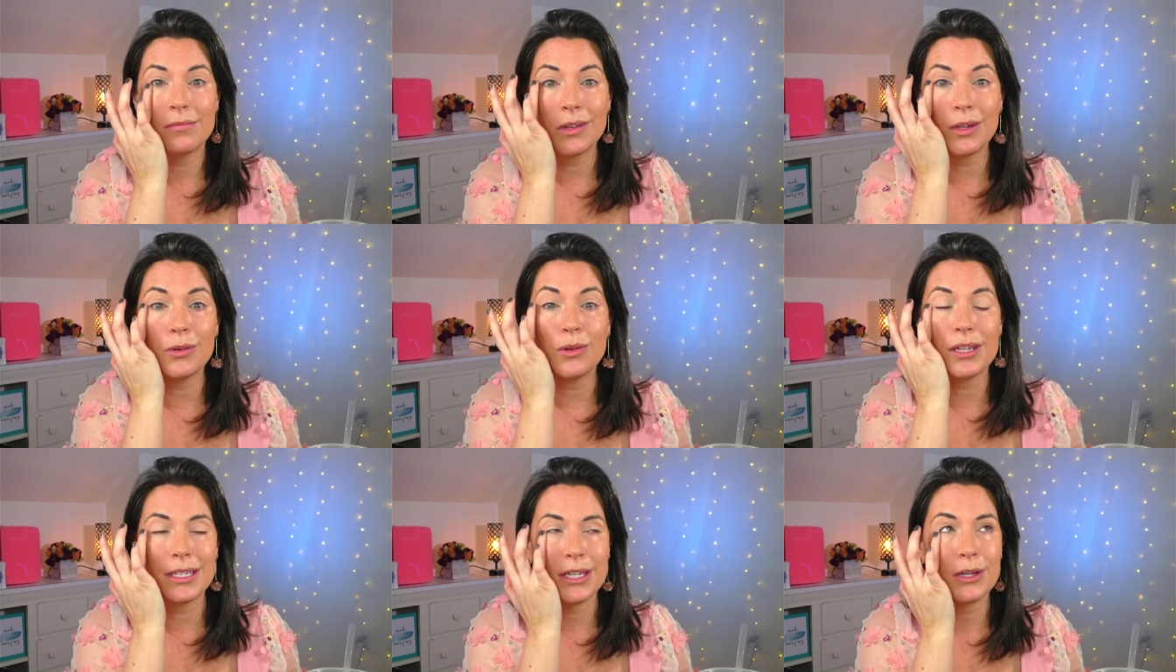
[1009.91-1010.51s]
You
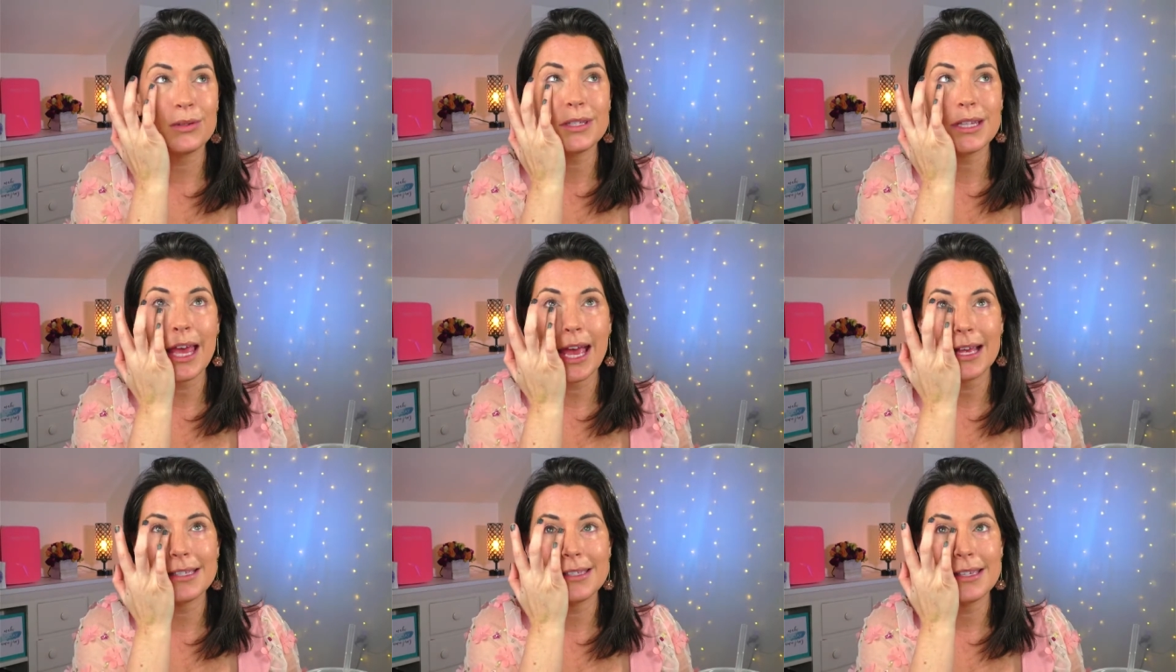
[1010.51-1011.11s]
need to use
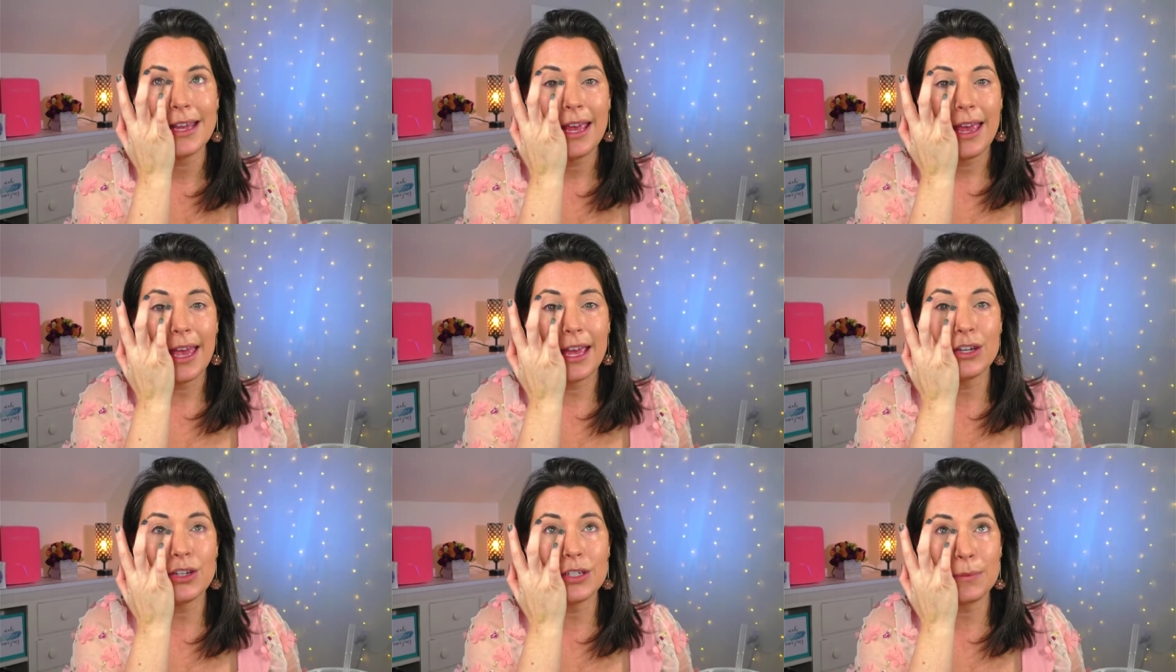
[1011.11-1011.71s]
less
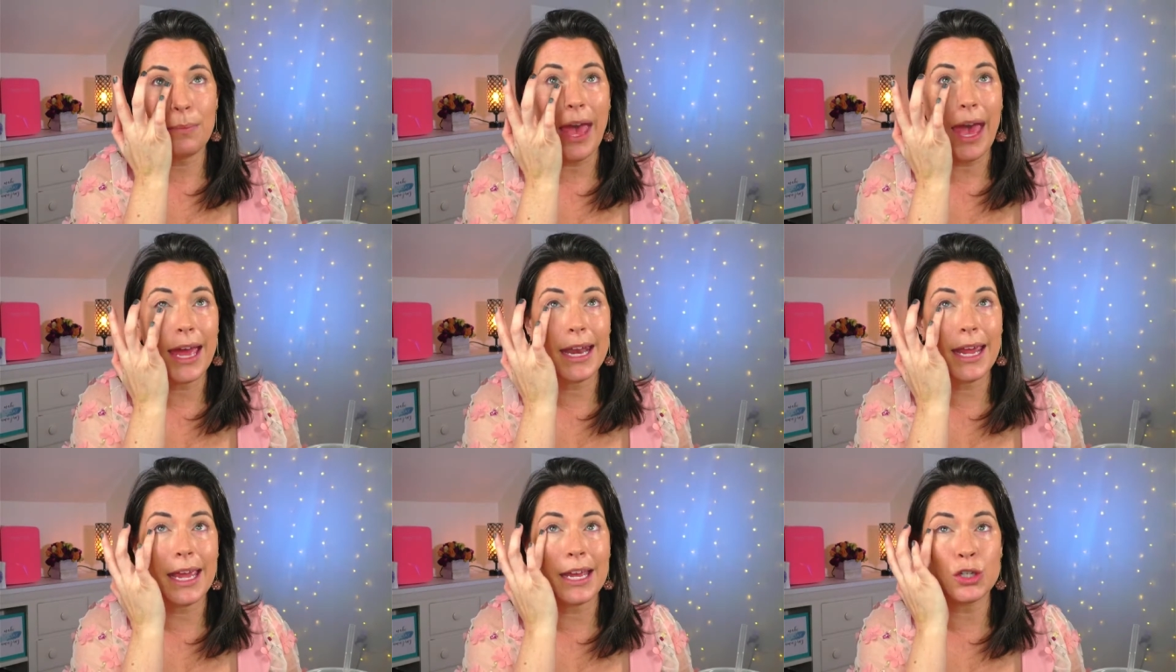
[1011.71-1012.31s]
and just
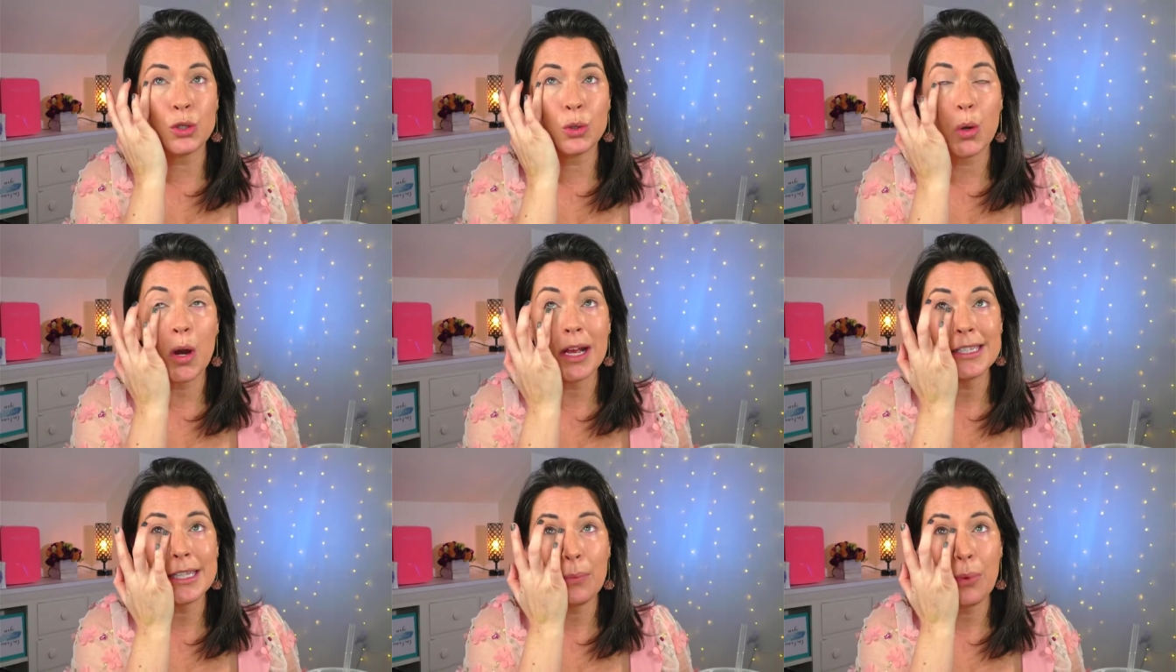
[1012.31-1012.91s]
pat it and
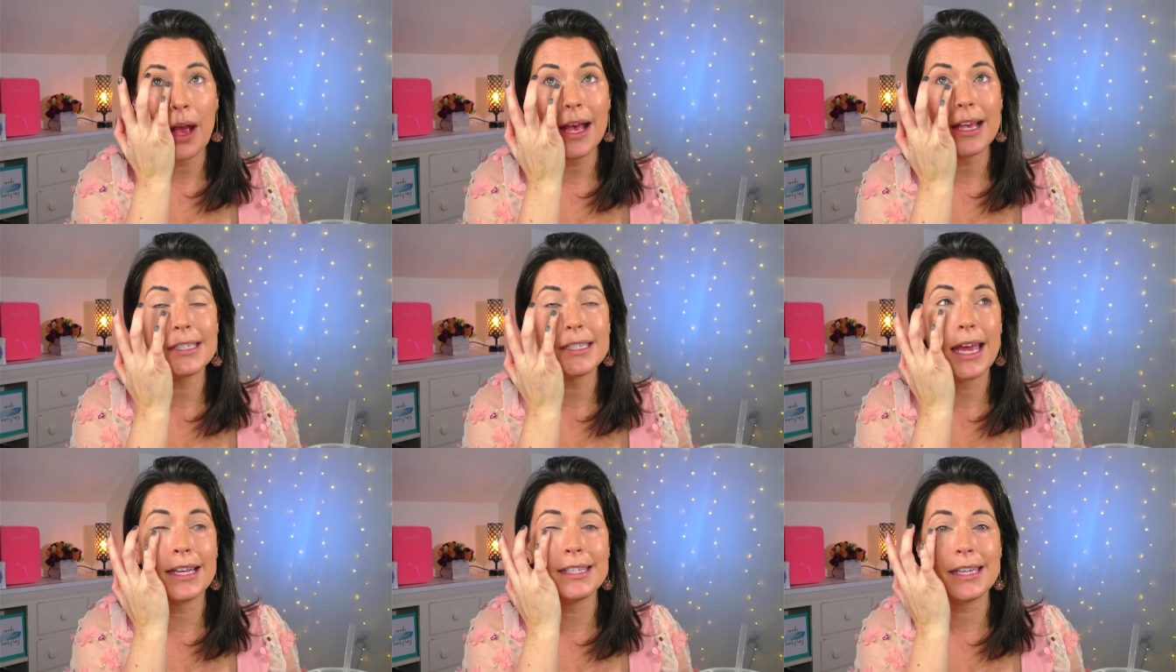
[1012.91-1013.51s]
trust the
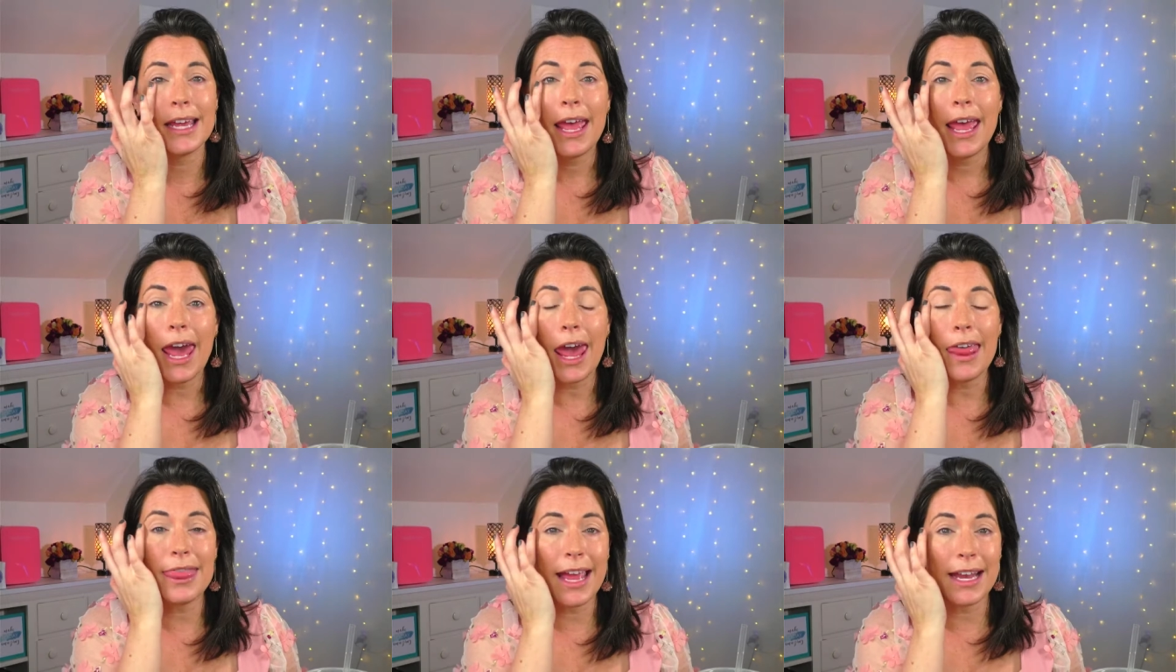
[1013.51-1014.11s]
process,
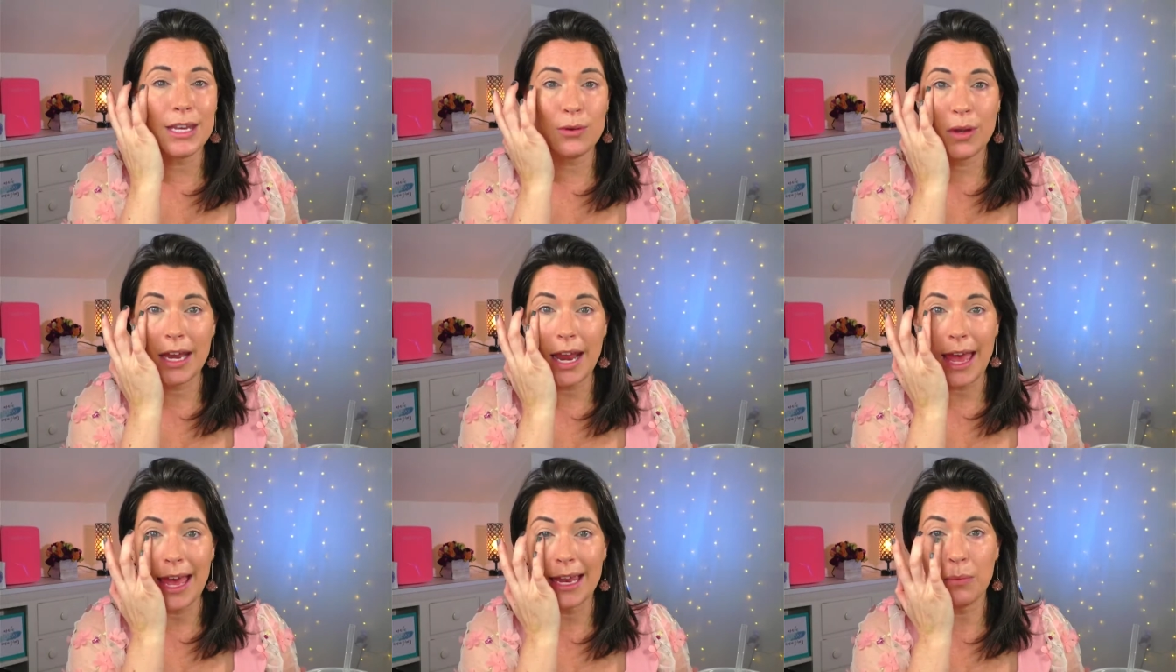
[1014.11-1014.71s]
and then you
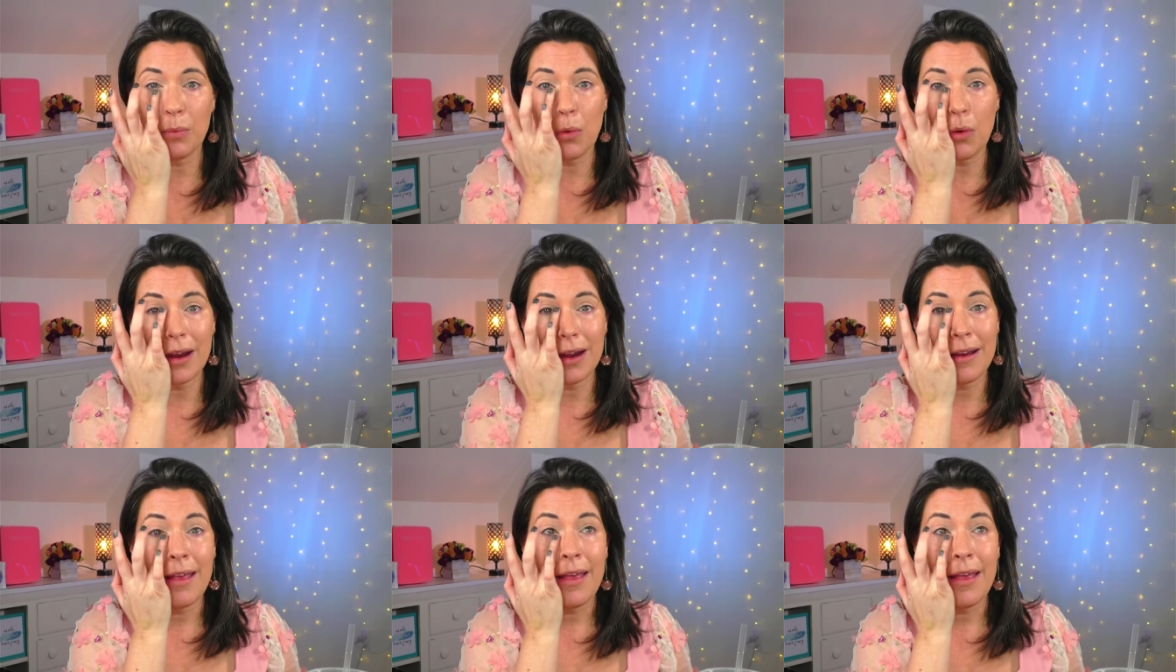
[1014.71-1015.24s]
can add more.